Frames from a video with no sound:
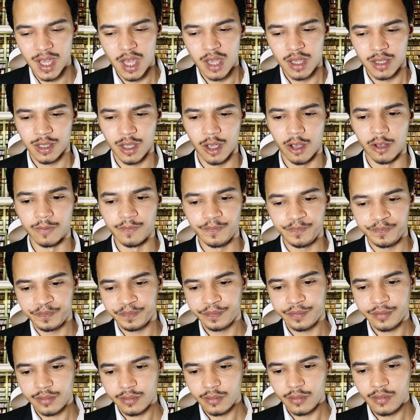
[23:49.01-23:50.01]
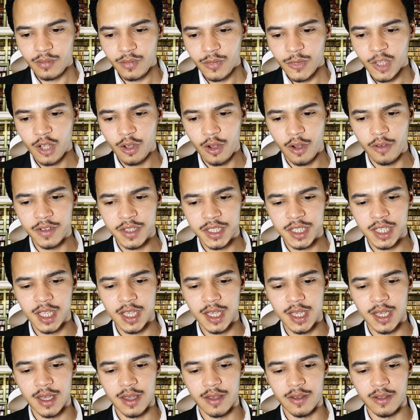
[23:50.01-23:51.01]
So
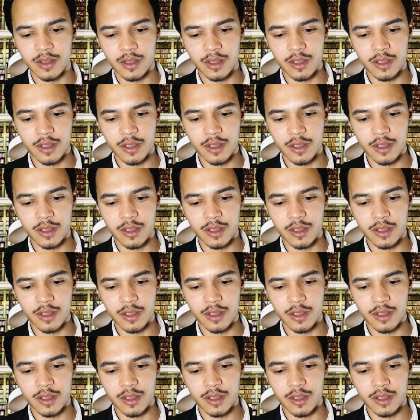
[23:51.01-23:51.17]
obviously,